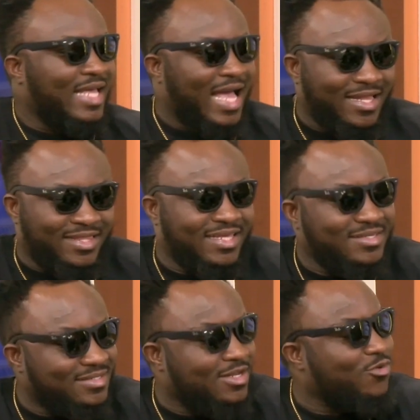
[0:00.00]
this is
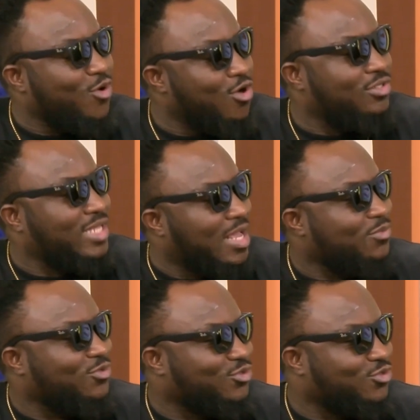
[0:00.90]
the wrong time to
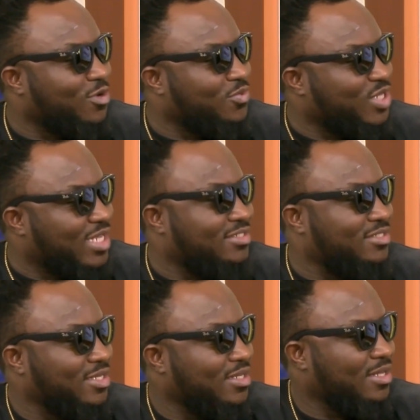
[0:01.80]
drop such
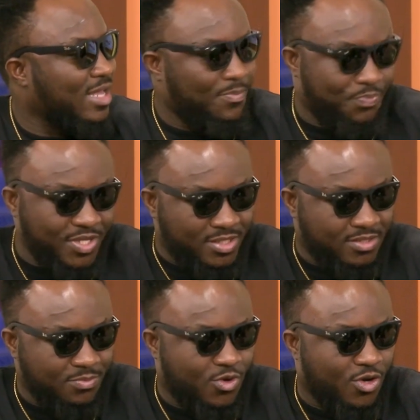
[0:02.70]
a piece
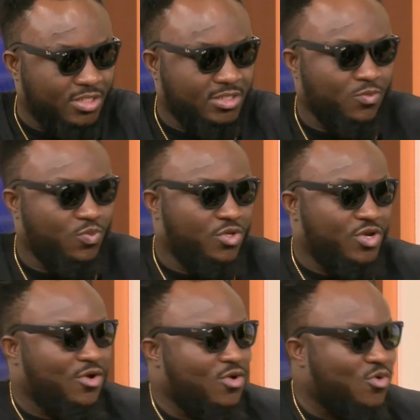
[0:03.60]
because you are
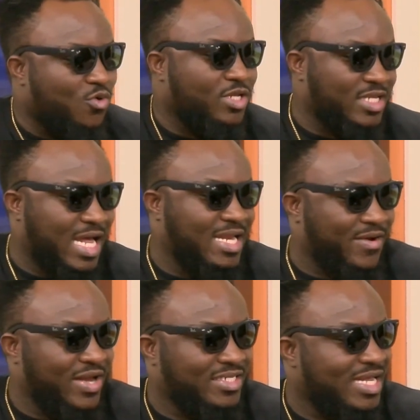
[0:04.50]
not known in that direction.